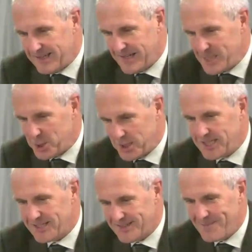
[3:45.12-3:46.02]
it's
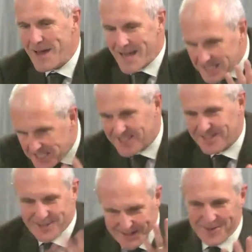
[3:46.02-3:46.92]
just a mess,
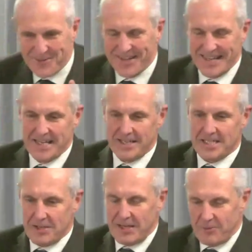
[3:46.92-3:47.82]
you know.
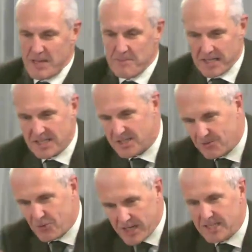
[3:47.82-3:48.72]
So it would be better to
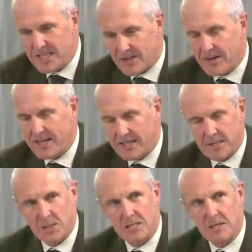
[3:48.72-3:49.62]
redesign it
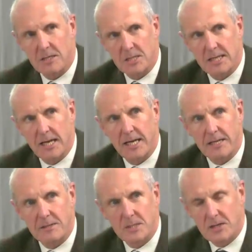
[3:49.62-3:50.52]
and start
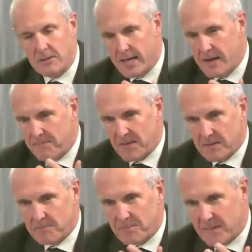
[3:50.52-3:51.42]
again. So
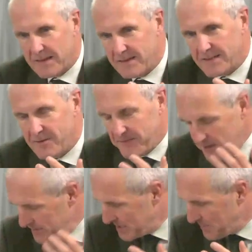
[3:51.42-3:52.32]
I don't feel
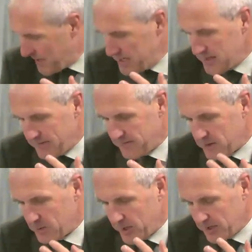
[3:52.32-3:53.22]
I've explained that
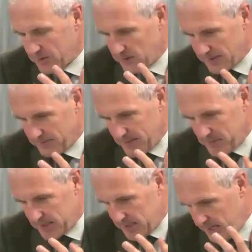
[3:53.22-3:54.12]
very well, but,
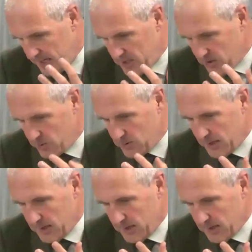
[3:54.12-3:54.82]
but you